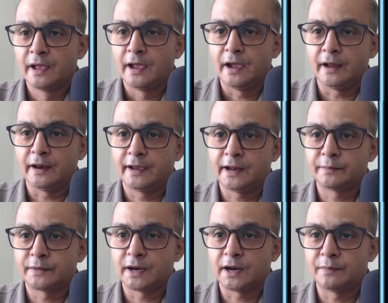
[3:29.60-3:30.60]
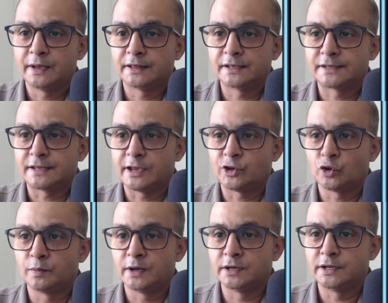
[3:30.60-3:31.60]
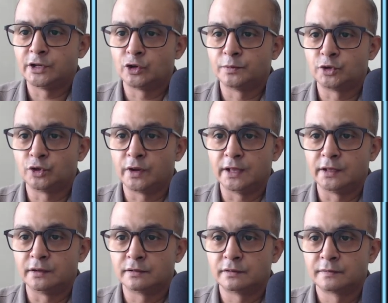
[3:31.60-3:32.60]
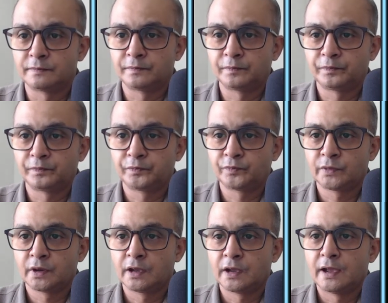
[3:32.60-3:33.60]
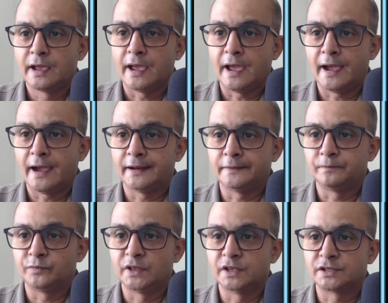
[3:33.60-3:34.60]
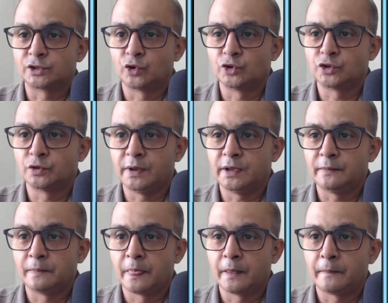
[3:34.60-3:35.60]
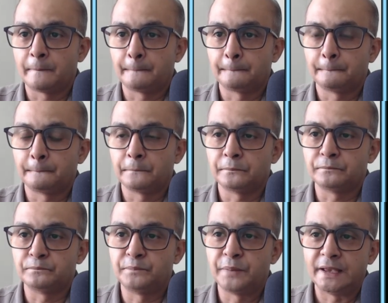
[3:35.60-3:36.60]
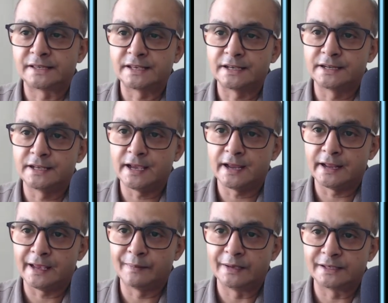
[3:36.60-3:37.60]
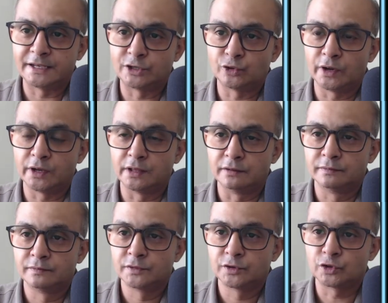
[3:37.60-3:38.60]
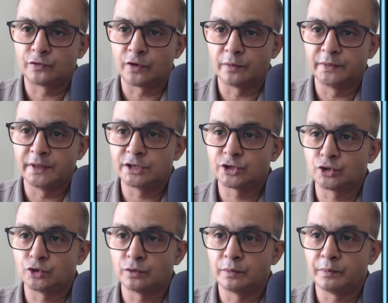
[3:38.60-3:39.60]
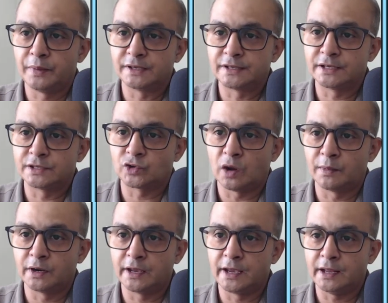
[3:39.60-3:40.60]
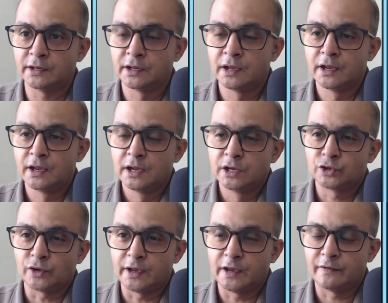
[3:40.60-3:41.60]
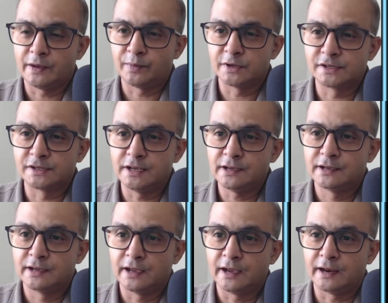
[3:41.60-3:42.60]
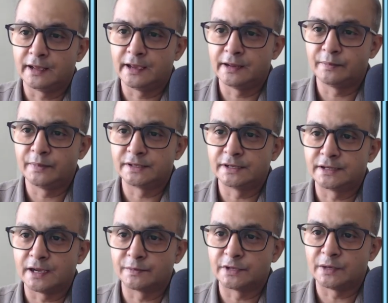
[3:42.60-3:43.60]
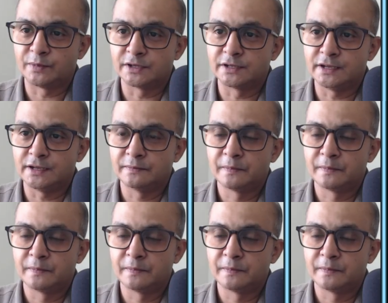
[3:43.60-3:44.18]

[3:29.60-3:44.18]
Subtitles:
And again, I'm clubbing this A cube and D cube together. And this is going to be BCD and ABC together. So from these two, BC is common again. So I have A plus D, and again BC times A plus D,